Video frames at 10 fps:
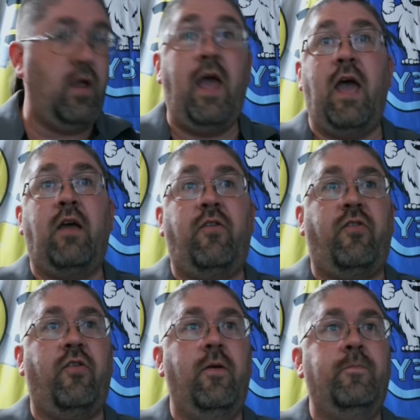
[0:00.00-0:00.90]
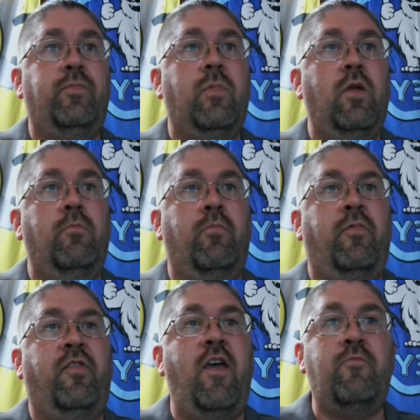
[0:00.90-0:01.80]
X,
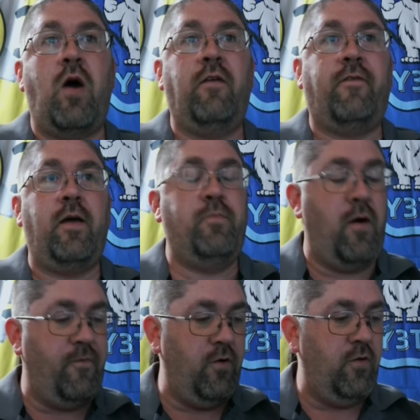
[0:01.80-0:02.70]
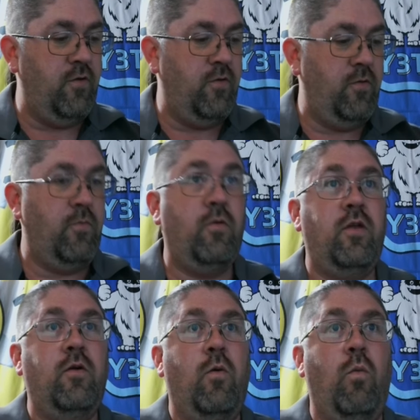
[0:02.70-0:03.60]
save modified buffer,
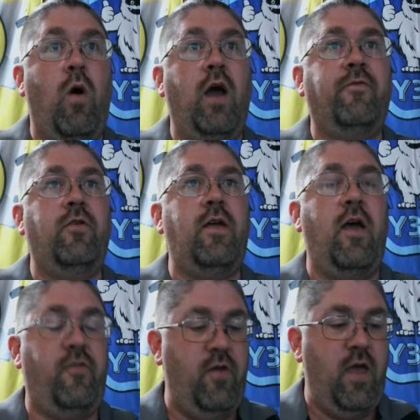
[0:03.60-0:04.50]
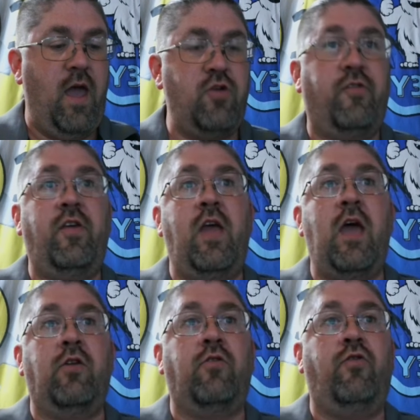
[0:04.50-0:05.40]
Y for yes, and just hit
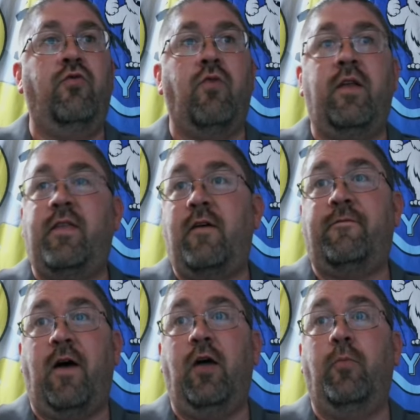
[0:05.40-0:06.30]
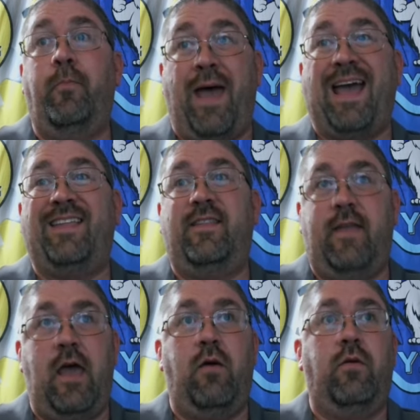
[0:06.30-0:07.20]
enter to write that file back
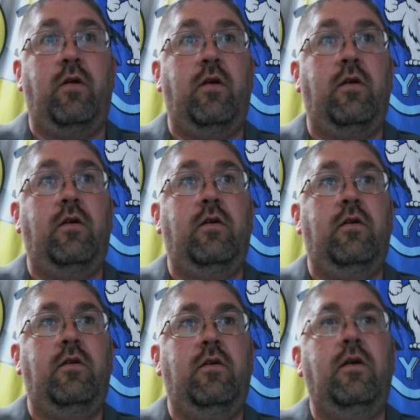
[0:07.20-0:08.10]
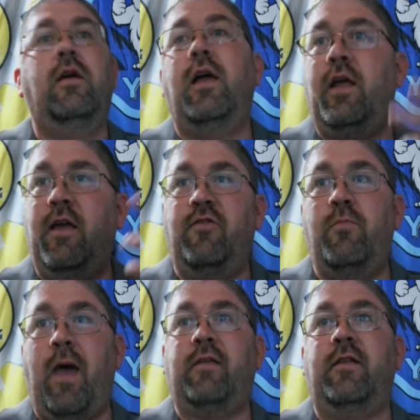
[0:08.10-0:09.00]
down. It gives you
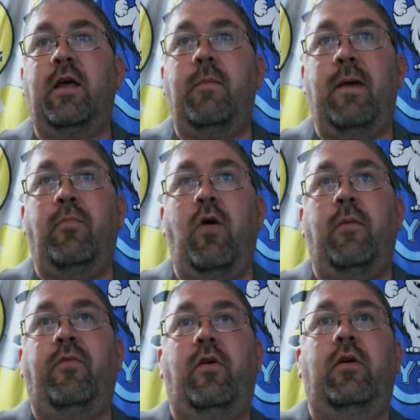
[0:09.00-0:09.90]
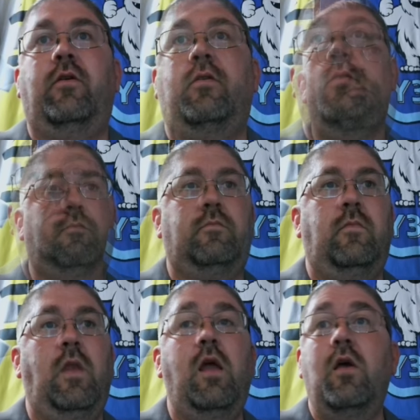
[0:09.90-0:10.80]
back to the command prompt.
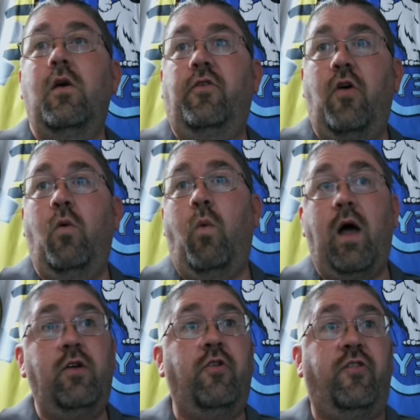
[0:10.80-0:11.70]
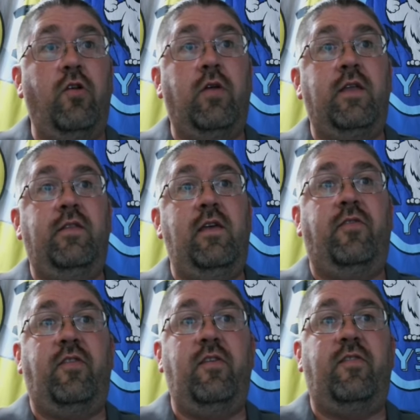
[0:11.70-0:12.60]
So while you're still in the
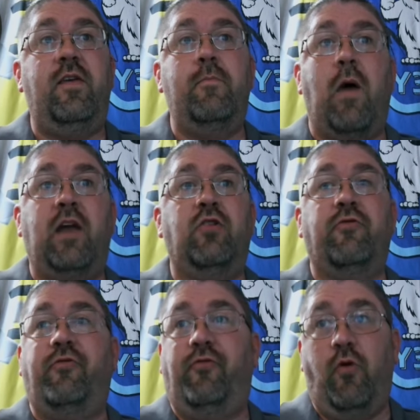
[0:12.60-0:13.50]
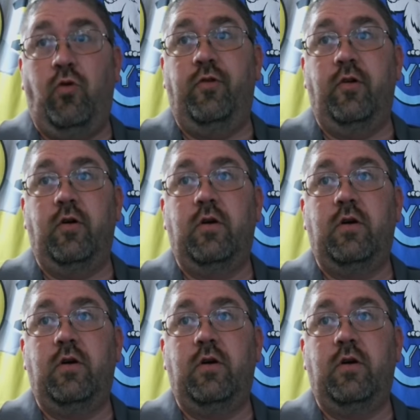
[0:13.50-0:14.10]
CC miner folder,